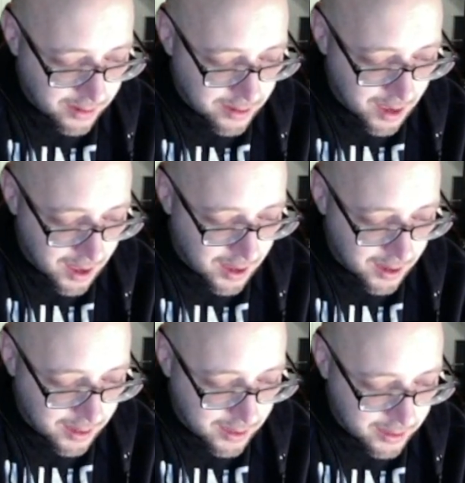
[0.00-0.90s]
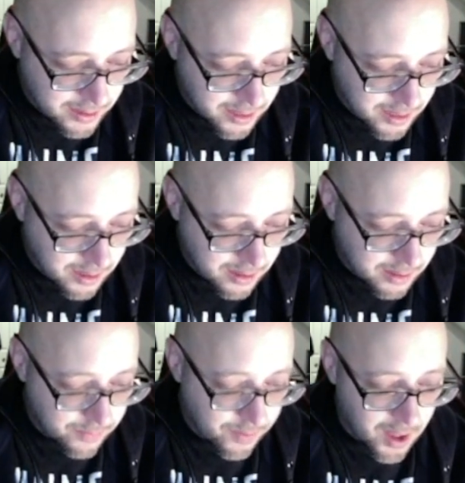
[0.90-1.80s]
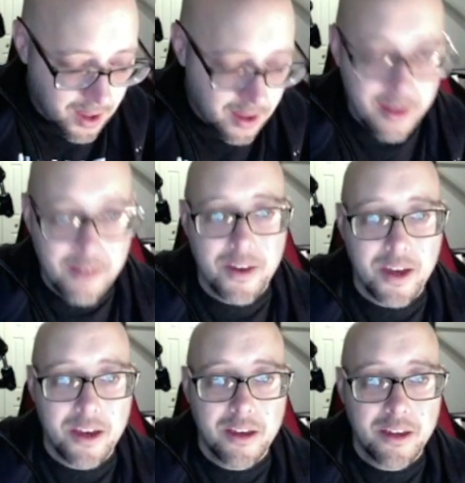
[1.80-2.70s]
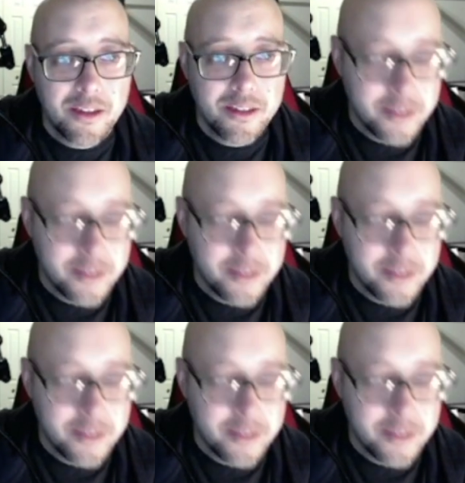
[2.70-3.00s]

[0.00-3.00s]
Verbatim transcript: 10, 18, 5, and